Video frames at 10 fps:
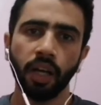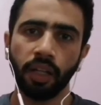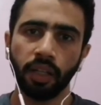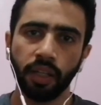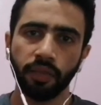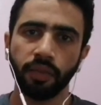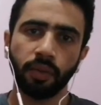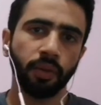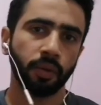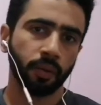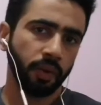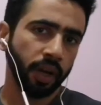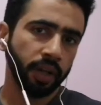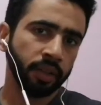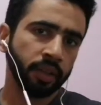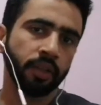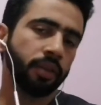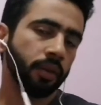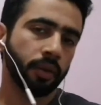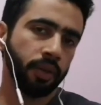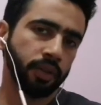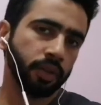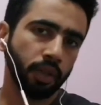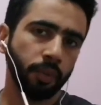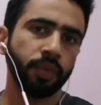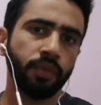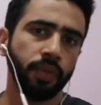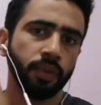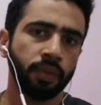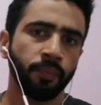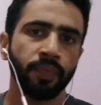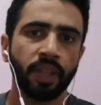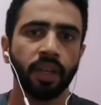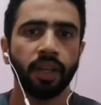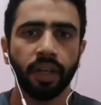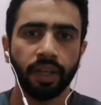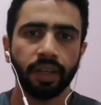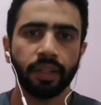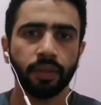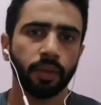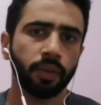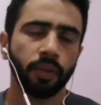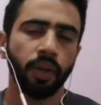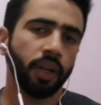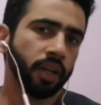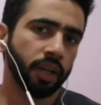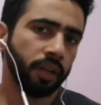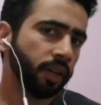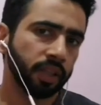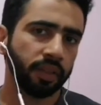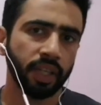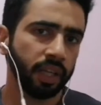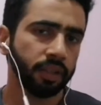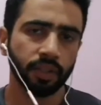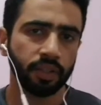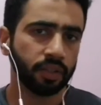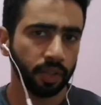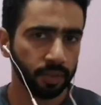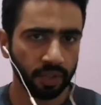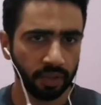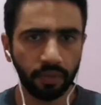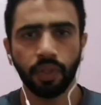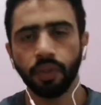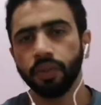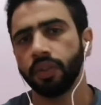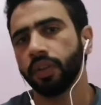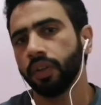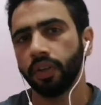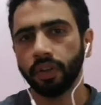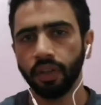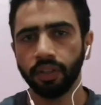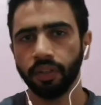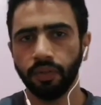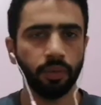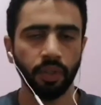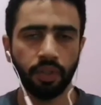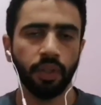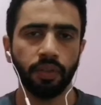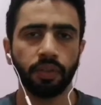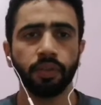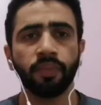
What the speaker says: left or right, or the top of the views. Relative layout just represents views relative to each other.